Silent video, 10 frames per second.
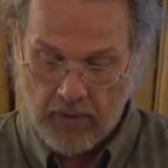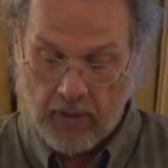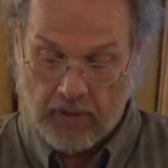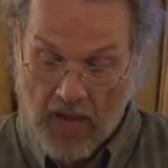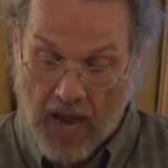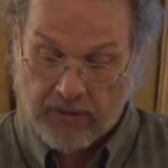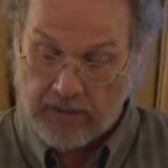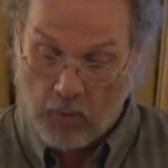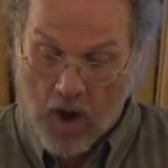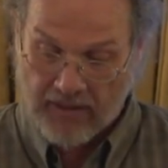to actually
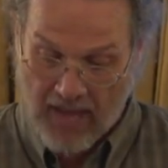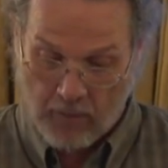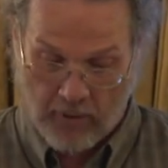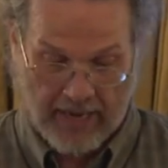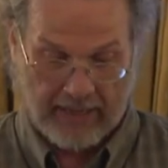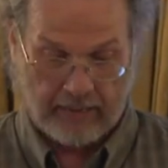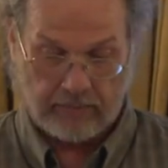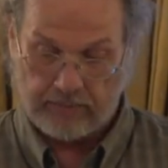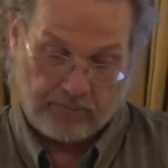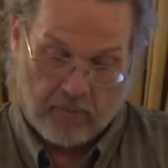walk that way.
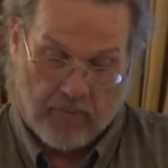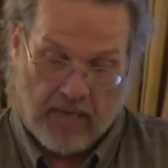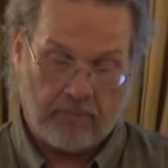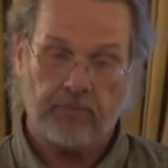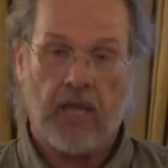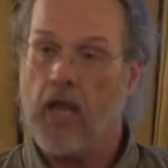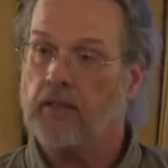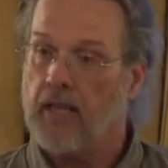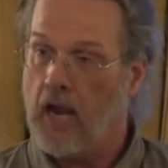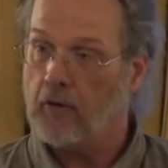They can't
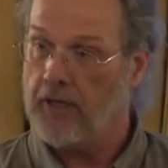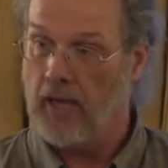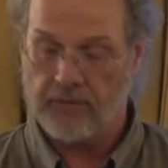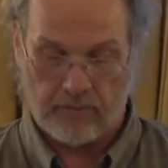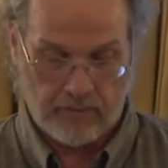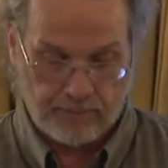carry us.